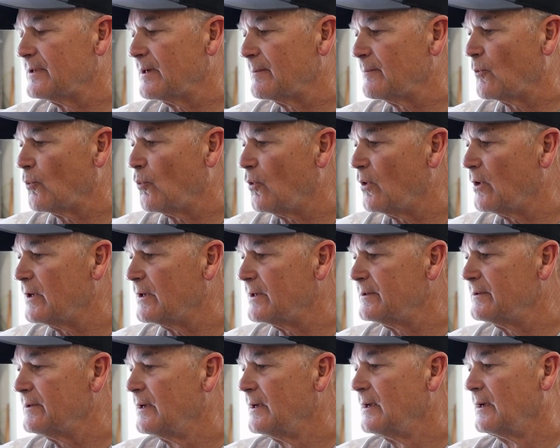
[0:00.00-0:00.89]
Number
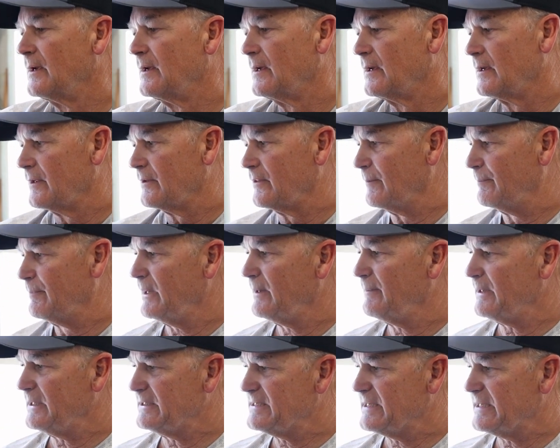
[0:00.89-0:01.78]
one, the
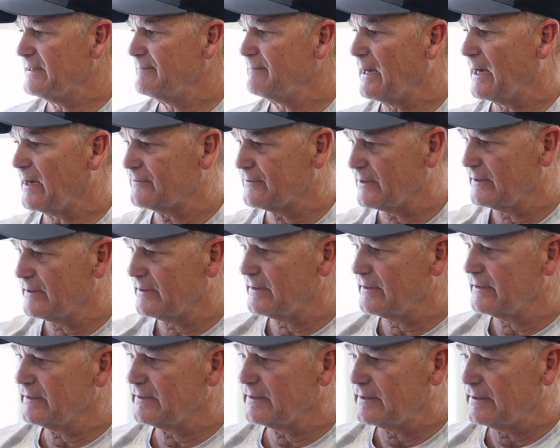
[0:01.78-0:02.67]
BBT mount that
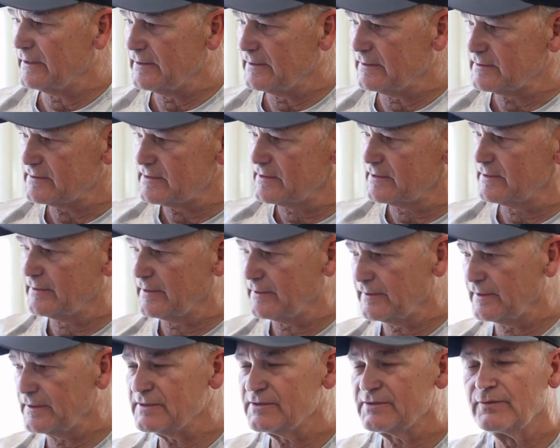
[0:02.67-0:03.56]

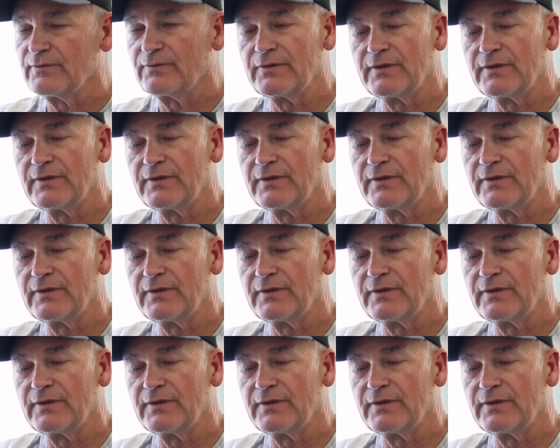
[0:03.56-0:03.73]
that these two